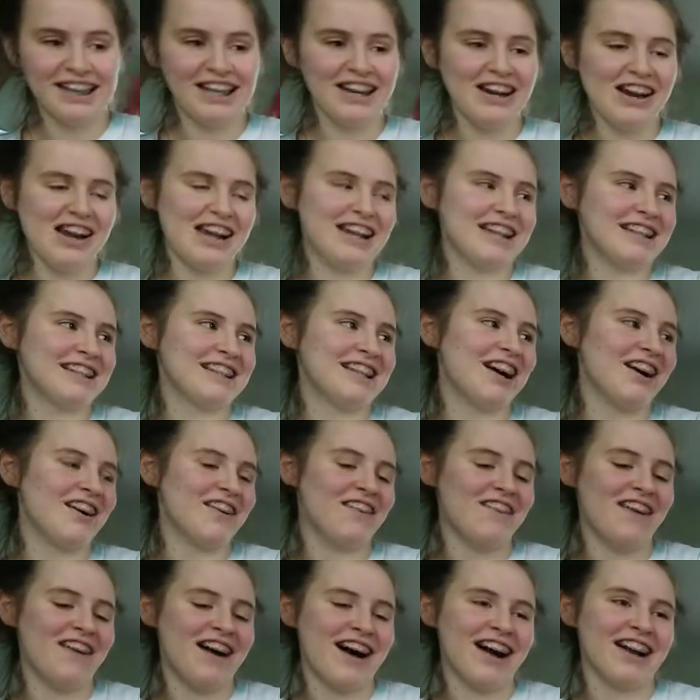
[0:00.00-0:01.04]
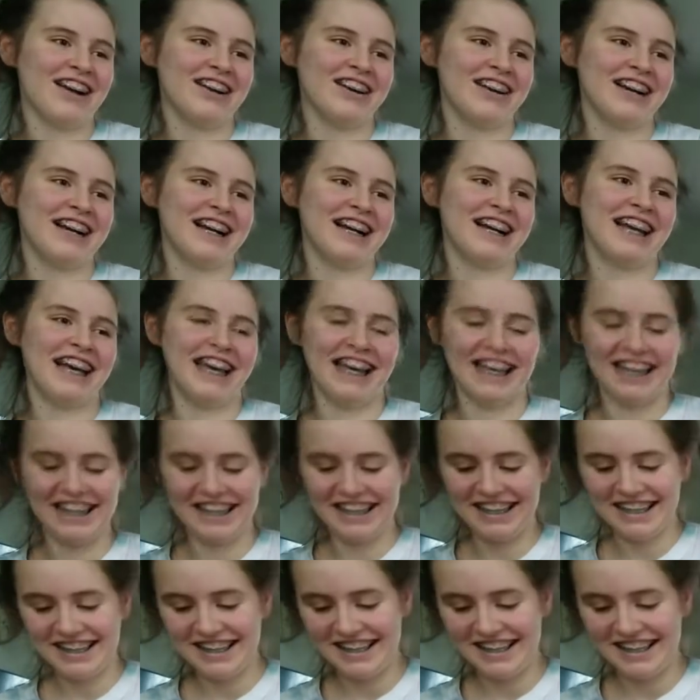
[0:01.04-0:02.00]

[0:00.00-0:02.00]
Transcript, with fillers: There is no water in it.